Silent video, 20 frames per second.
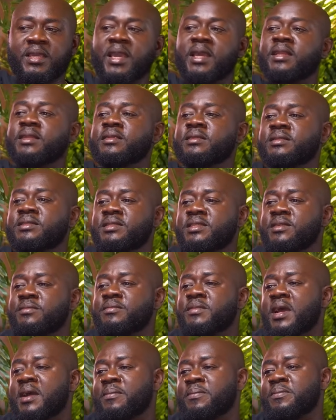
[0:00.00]
Ken
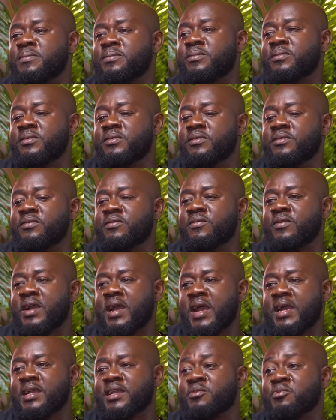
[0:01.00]
teamed up,
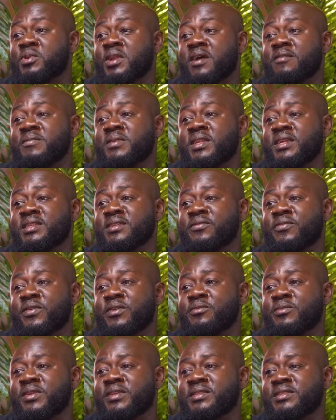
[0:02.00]
it would have been a
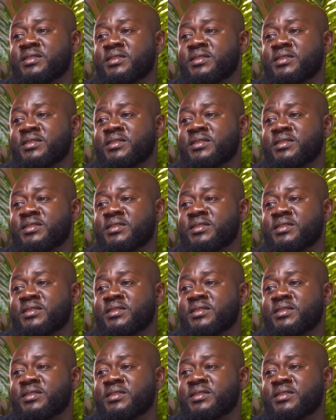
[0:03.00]
different race.